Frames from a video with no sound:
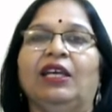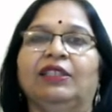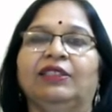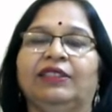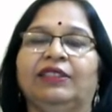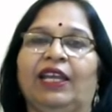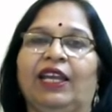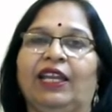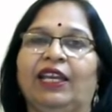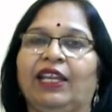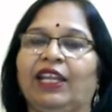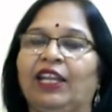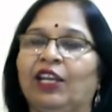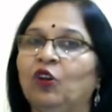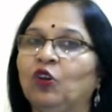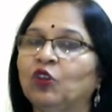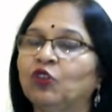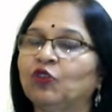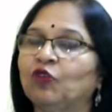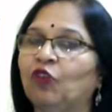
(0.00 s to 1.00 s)
Then it
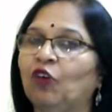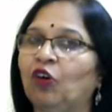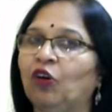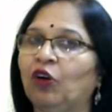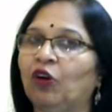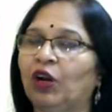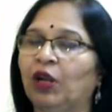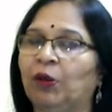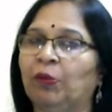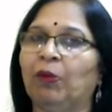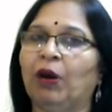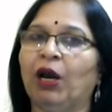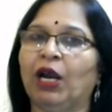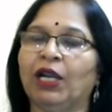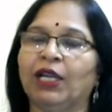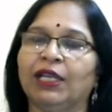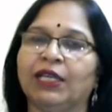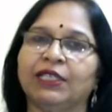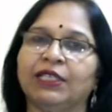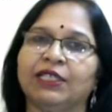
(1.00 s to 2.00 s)
looks for a
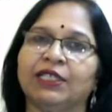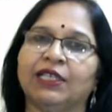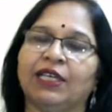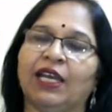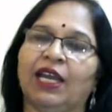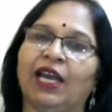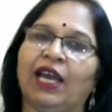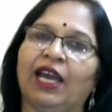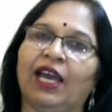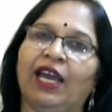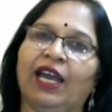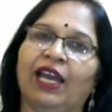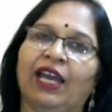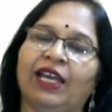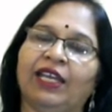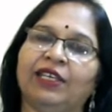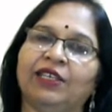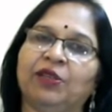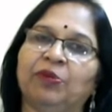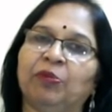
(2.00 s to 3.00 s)
market
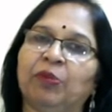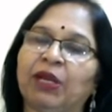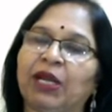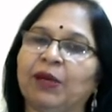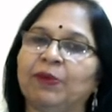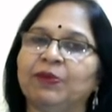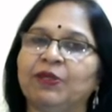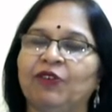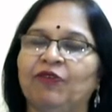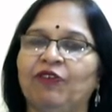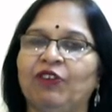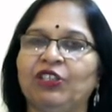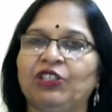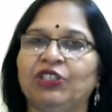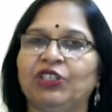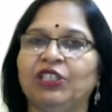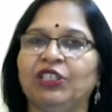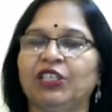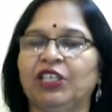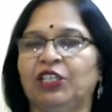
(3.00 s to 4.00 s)
and becomes
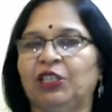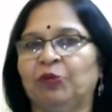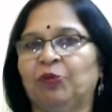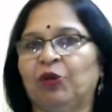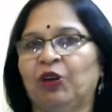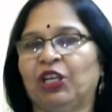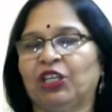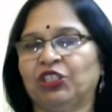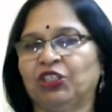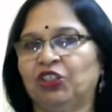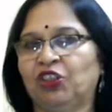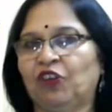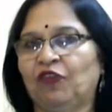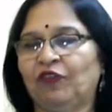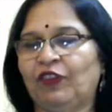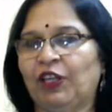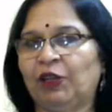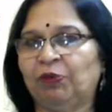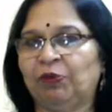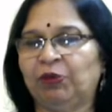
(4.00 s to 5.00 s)
efficient in the production of
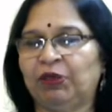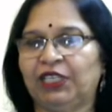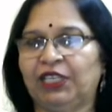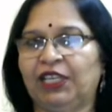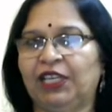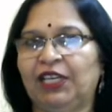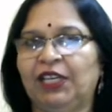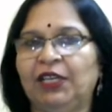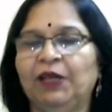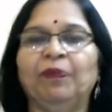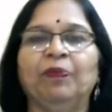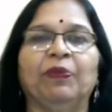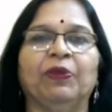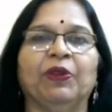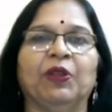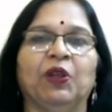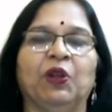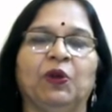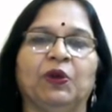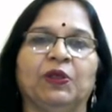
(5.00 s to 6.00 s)
that particular
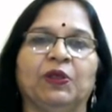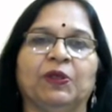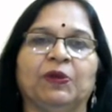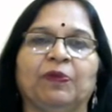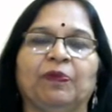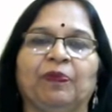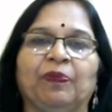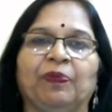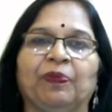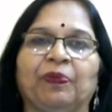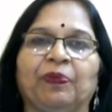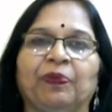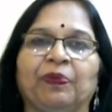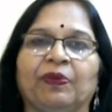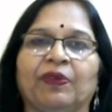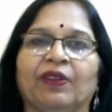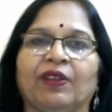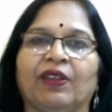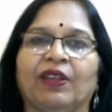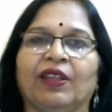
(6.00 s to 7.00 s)
good.
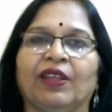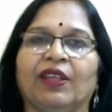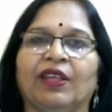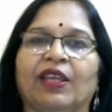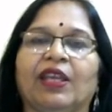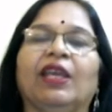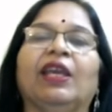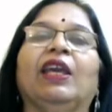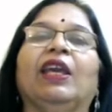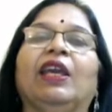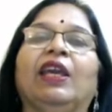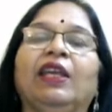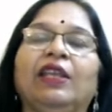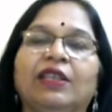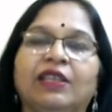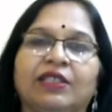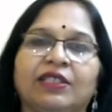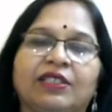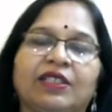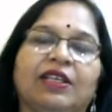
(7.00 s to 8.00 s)
In
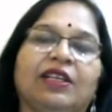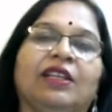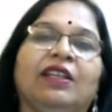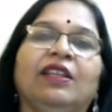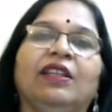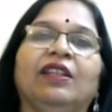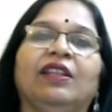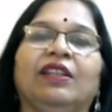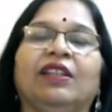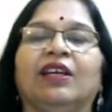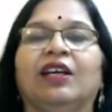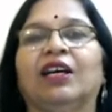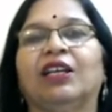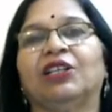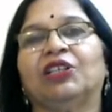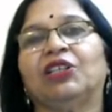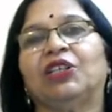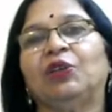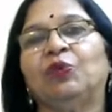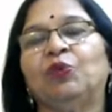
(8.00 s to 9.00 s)
return, the
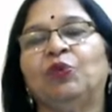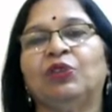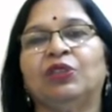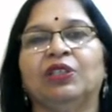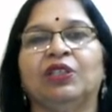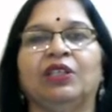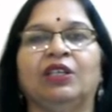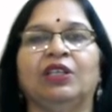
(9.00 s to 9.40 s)
country would